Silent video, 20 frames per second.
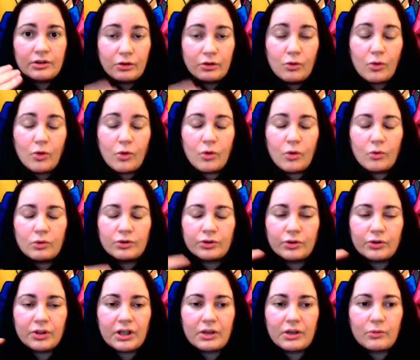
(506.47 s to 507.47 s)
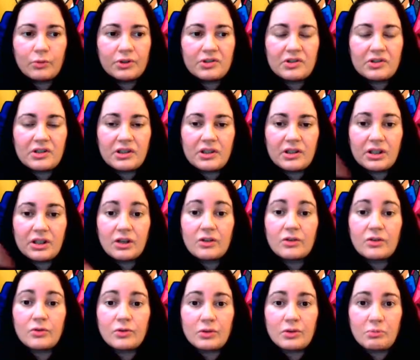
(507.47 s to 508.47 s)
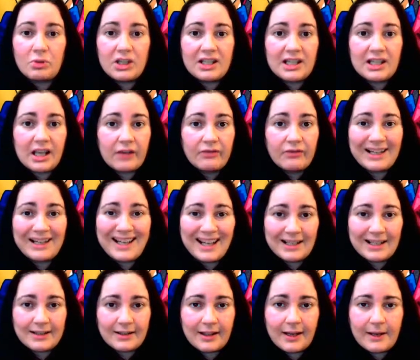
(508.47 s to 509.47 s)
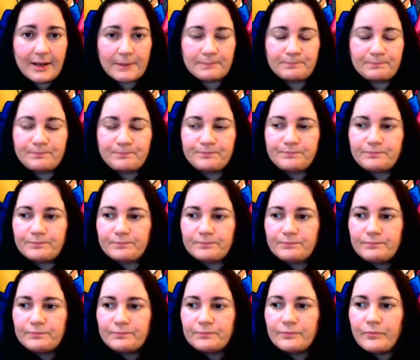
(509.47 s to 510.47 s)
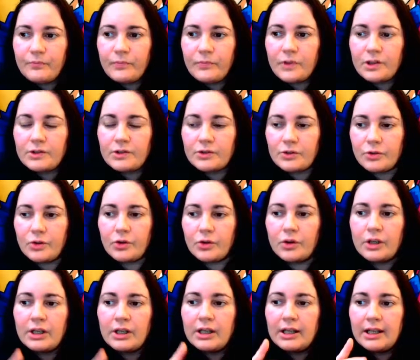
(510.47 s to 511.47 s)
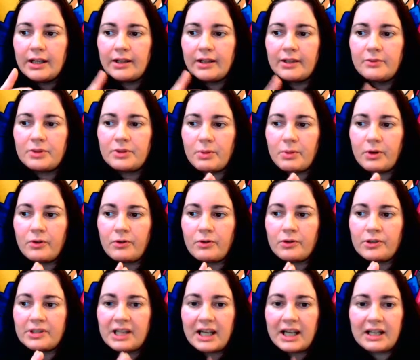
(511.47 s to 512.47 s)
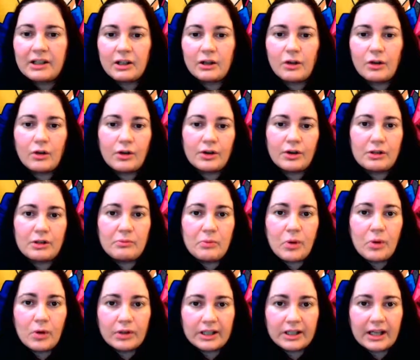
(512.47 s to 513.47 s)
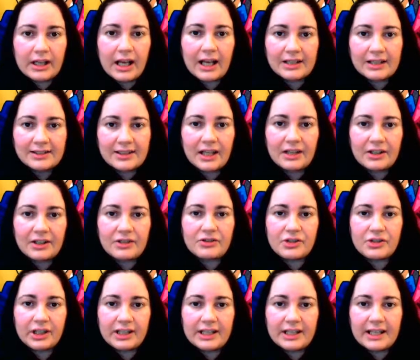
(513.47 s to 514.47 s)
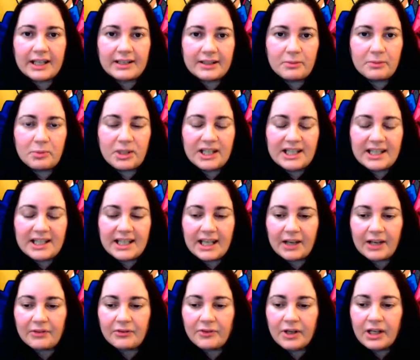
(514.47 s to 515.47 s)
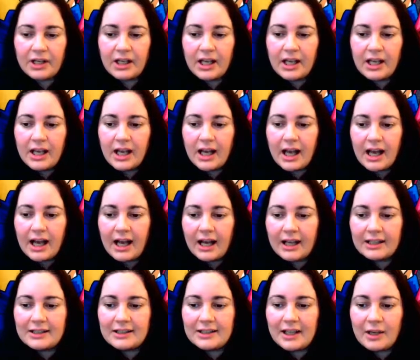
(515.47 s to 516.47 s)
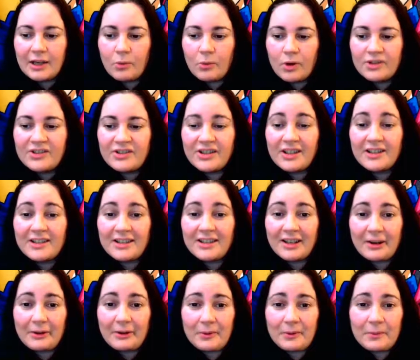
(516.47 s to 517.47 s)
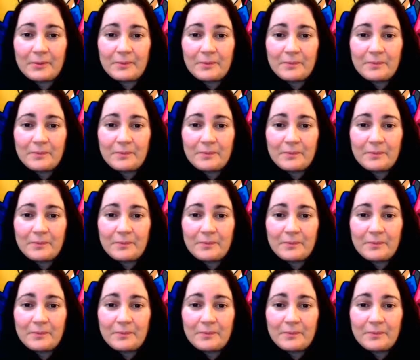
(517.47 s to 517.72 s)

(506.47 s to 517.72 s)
go, was to download the PDF and edit that. So I think it was about 10 o'clock in the morning I started trying to edit the PDF. And it wasn't until